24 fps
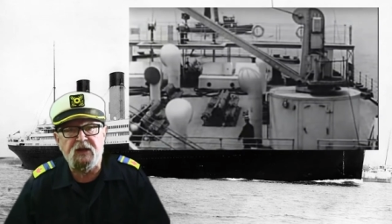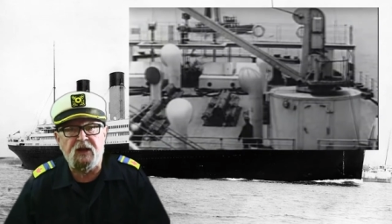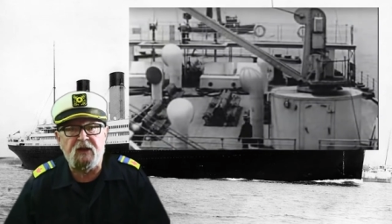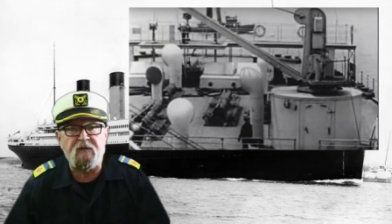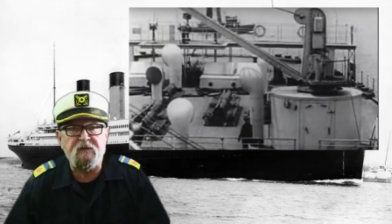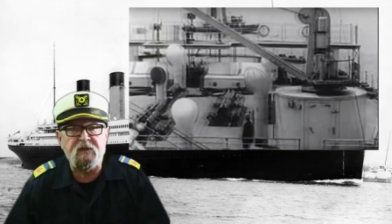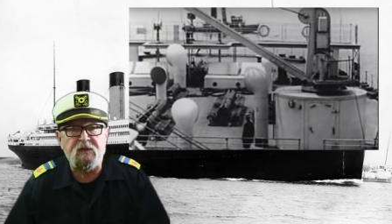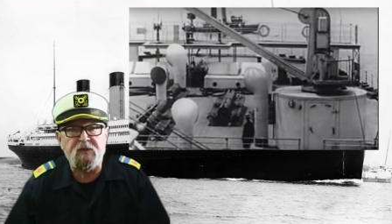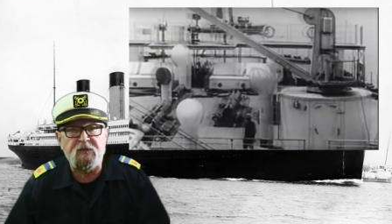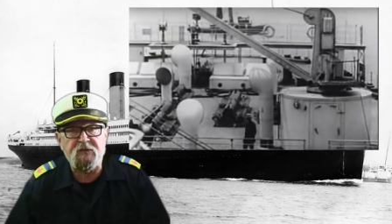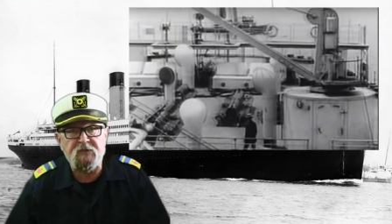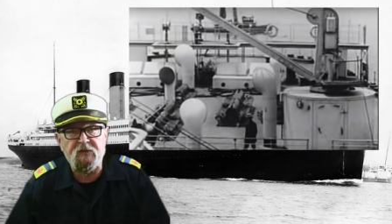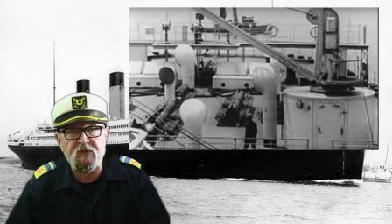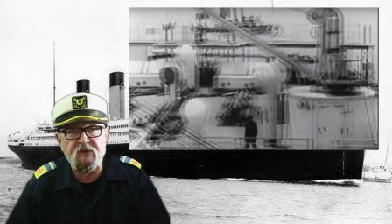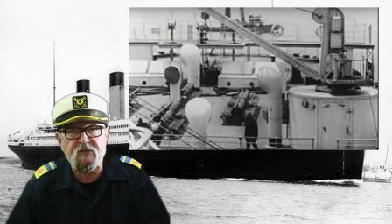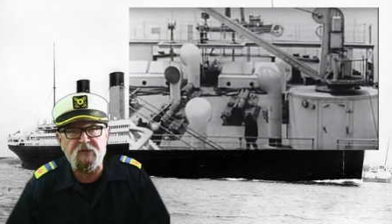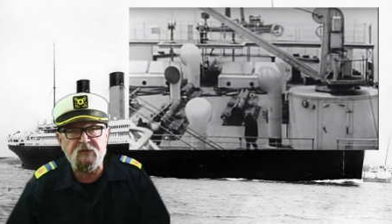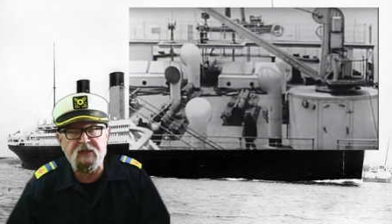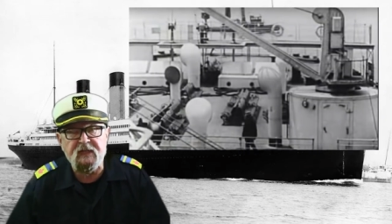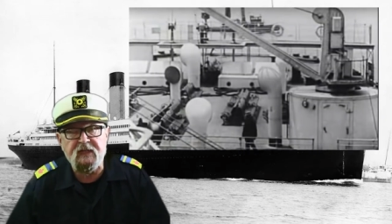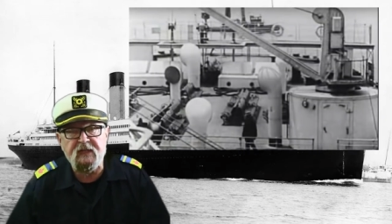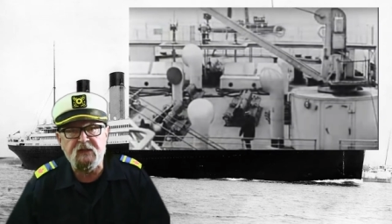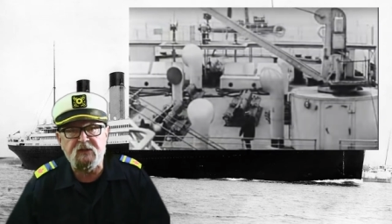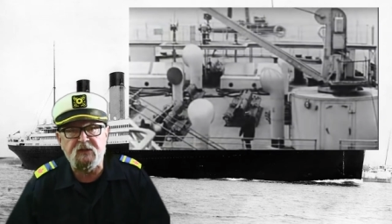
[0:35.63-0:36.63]
of the
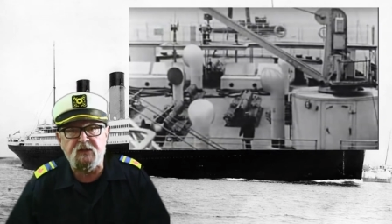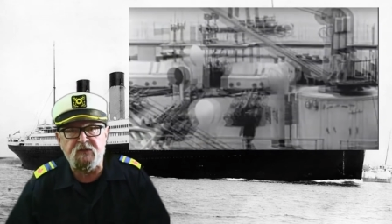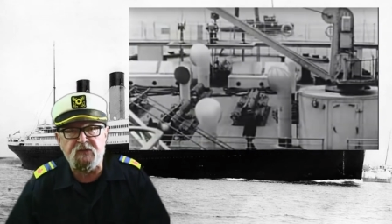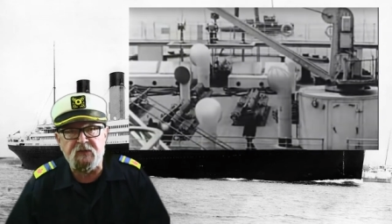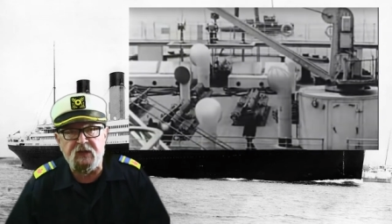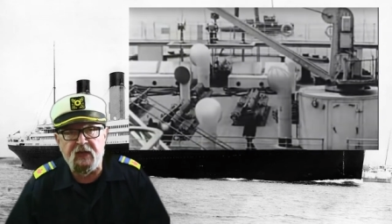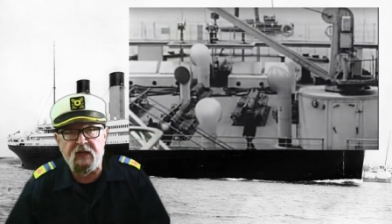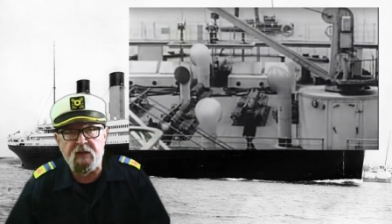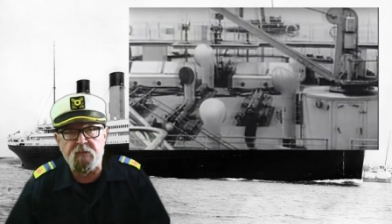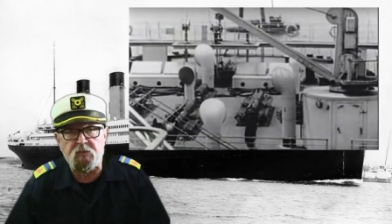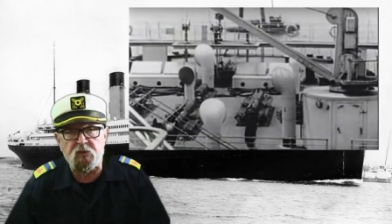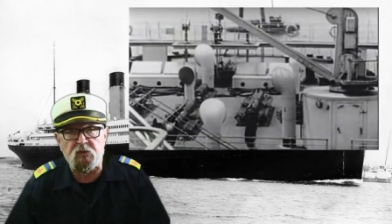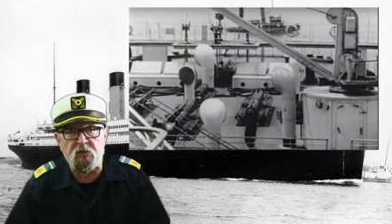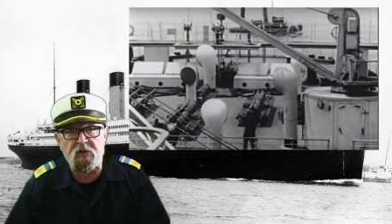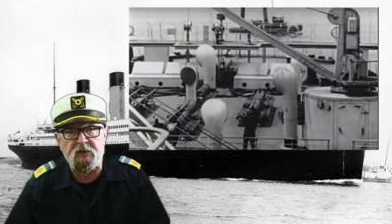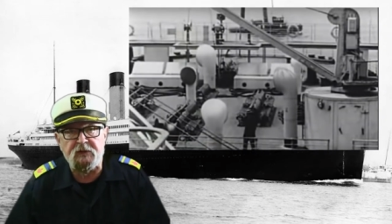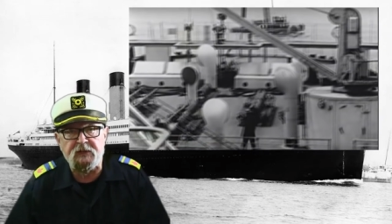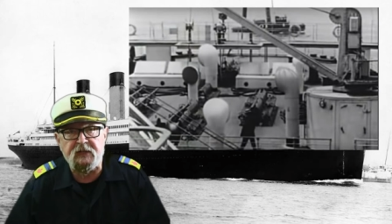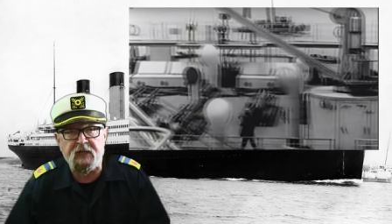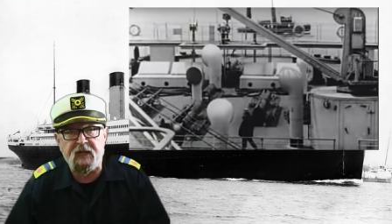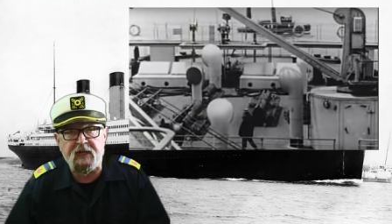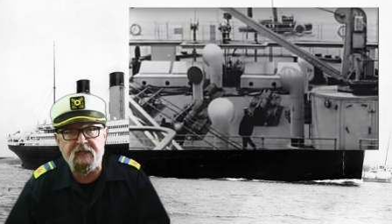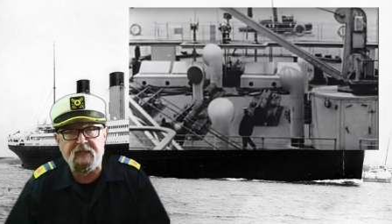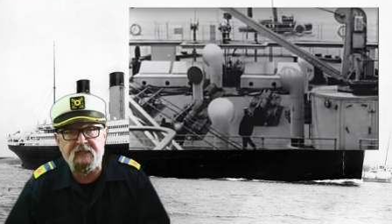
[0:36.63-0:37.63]
15th of April
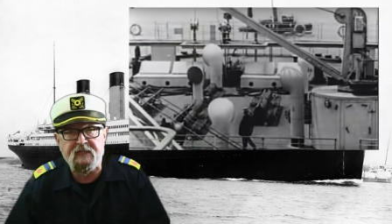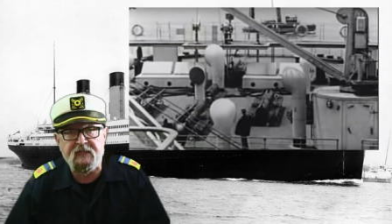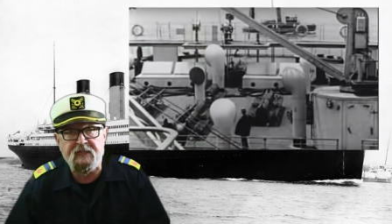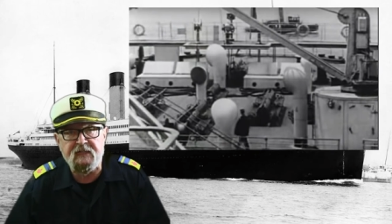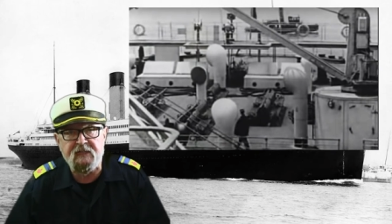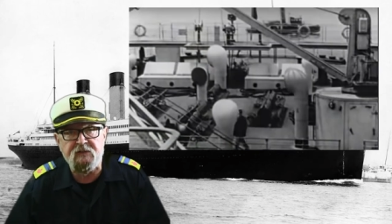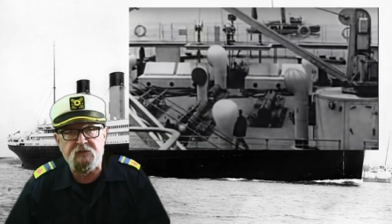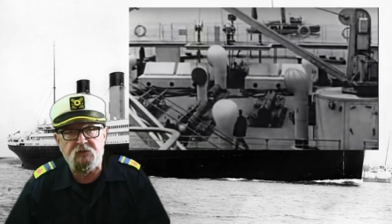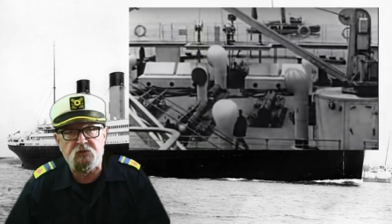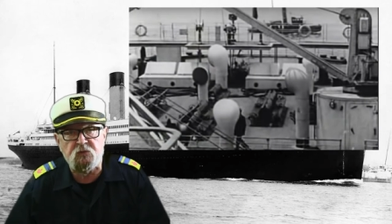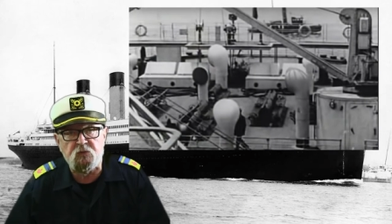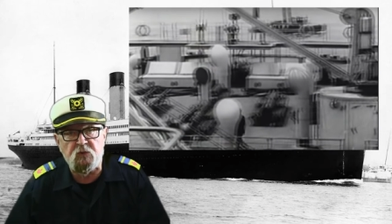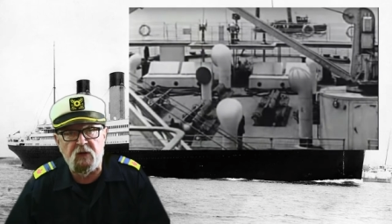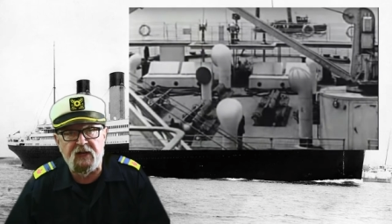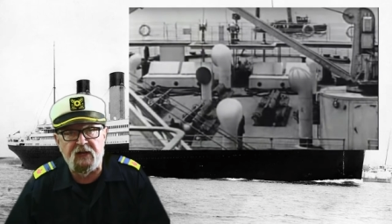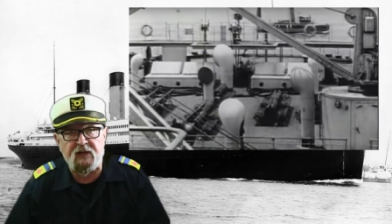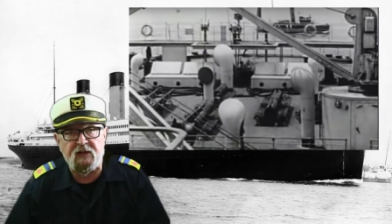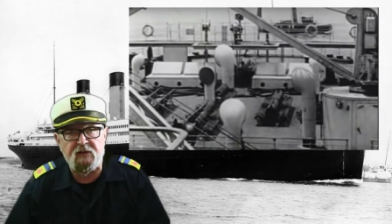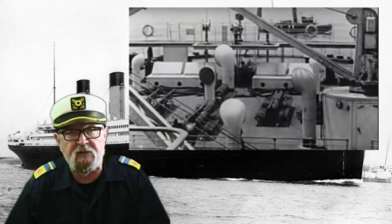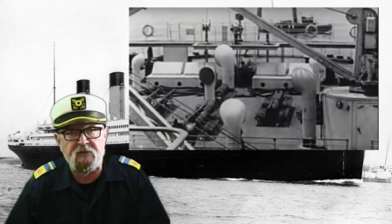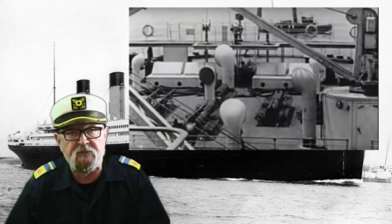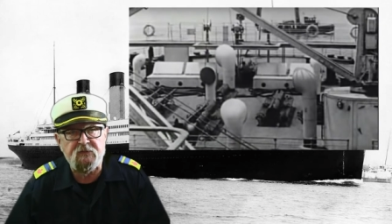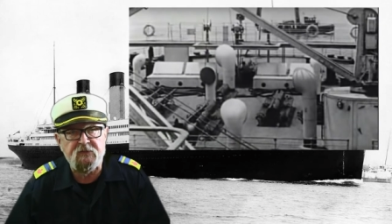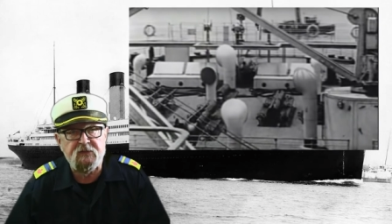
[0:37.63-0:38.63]

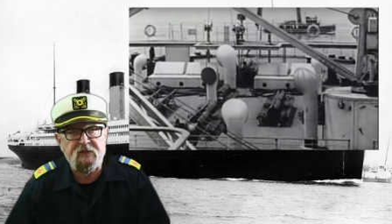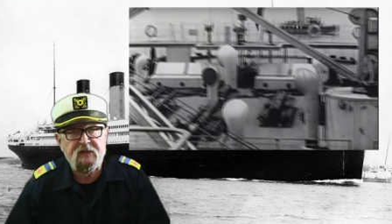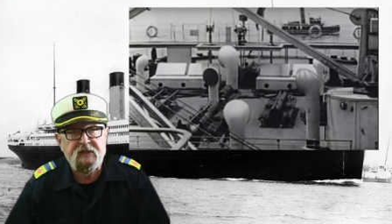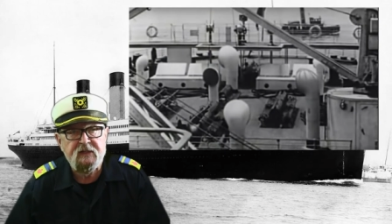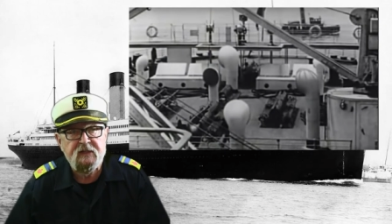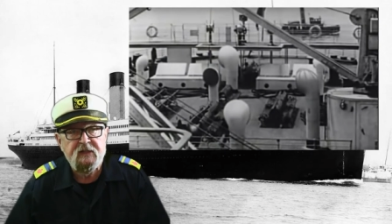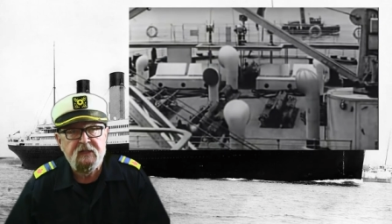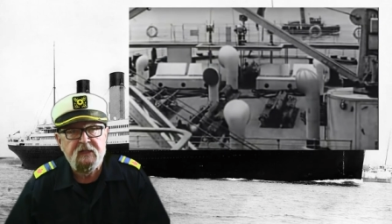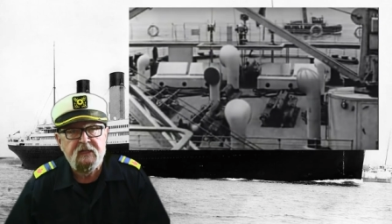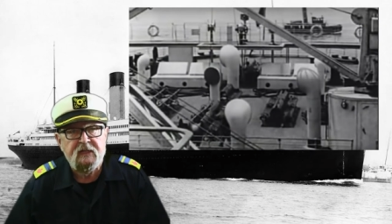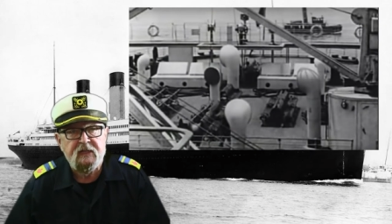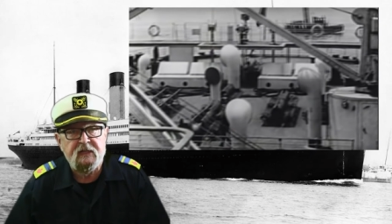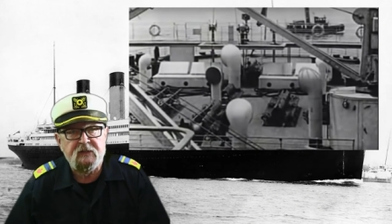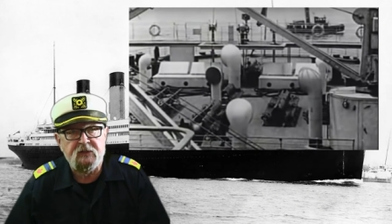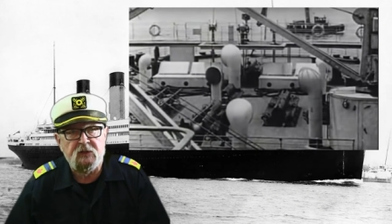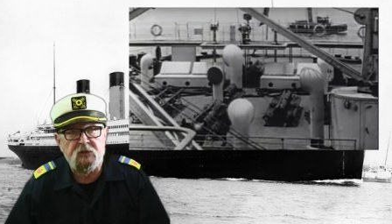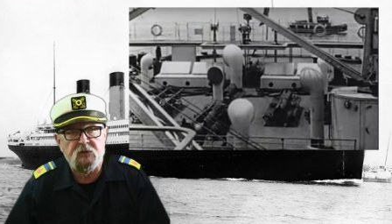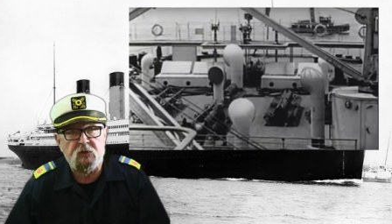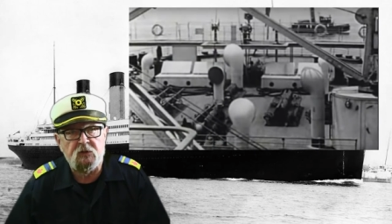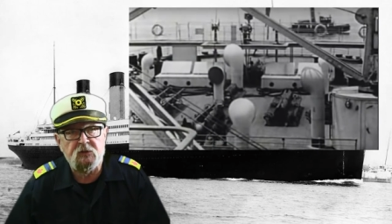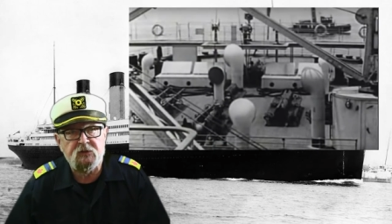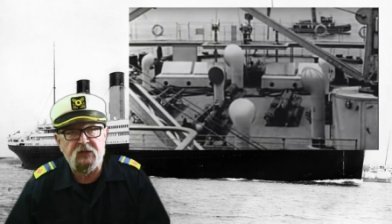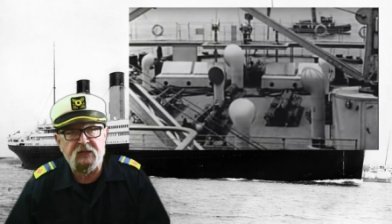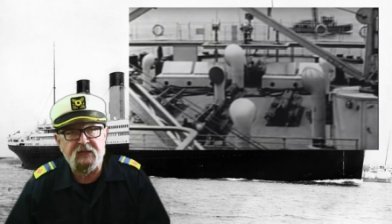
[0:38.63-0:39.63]
1912 in the
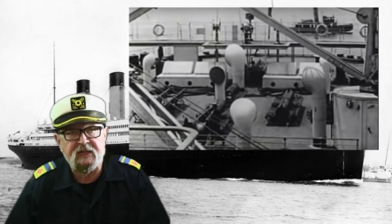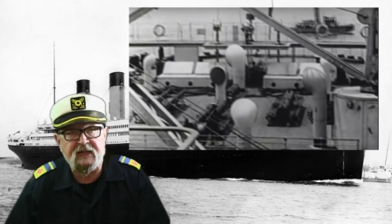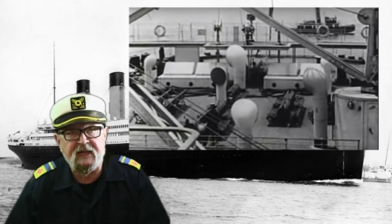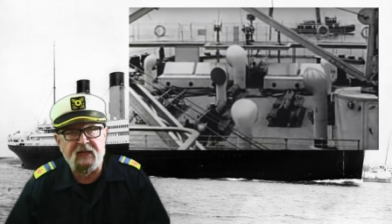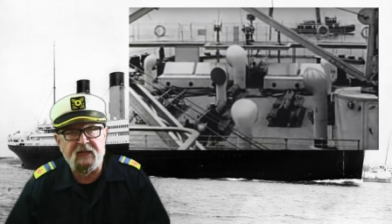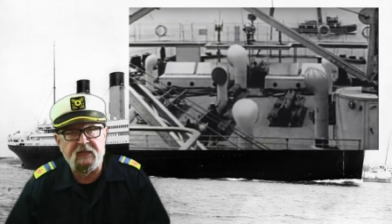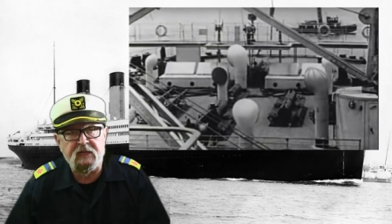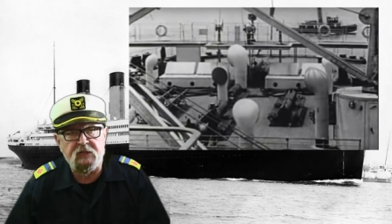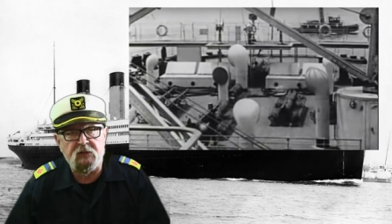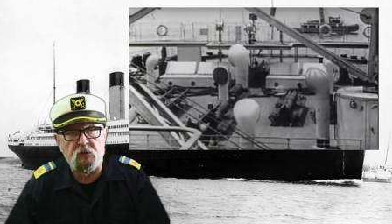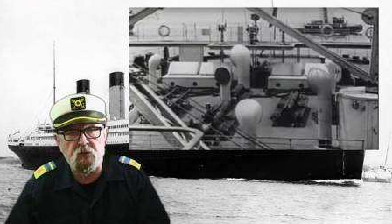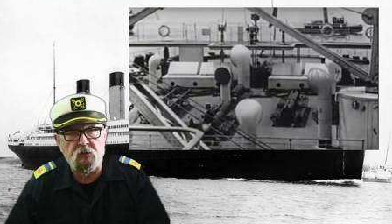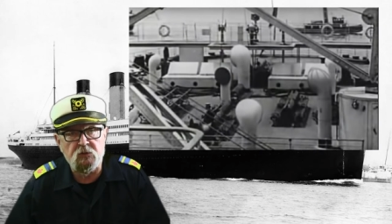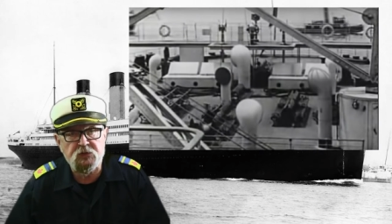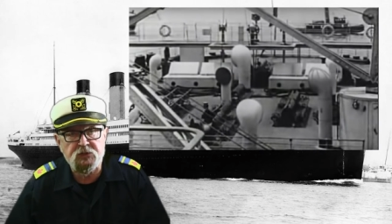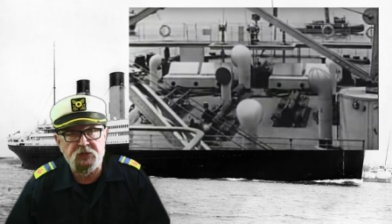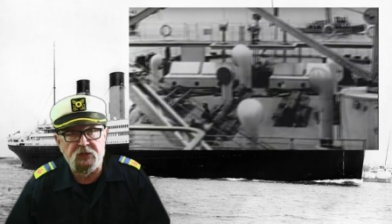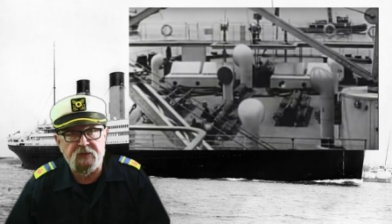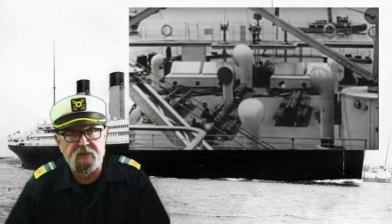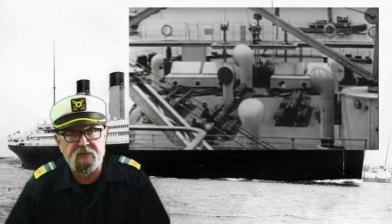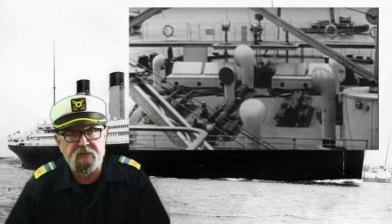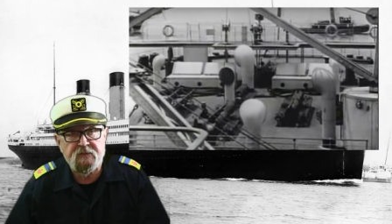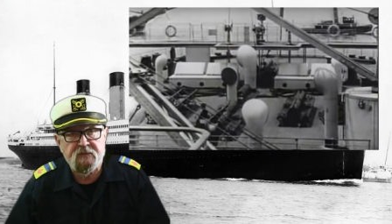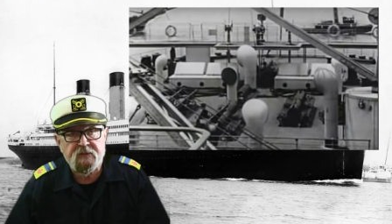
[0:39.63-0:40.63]
North Atlantic Ocean,